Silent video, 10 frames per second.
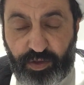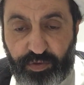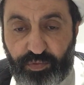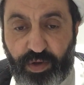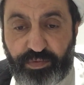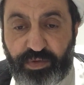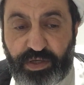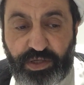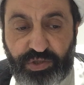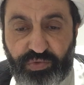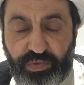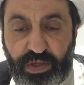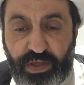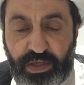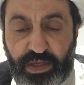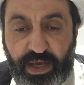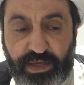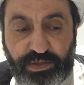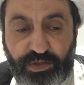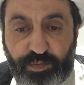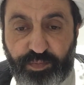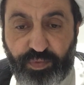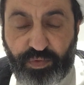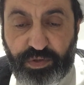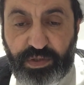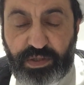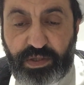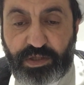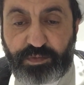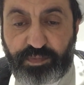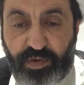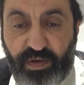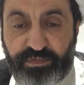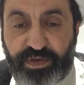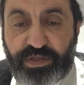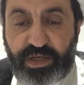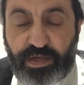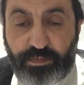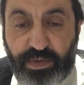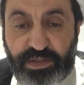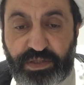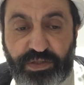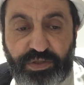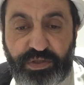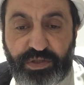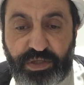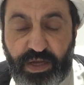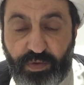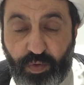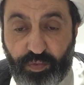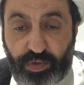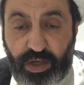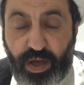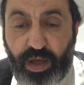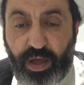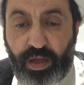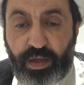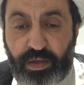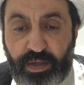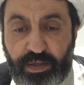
Throughout the history, he has supported his prophets and messengers and awliya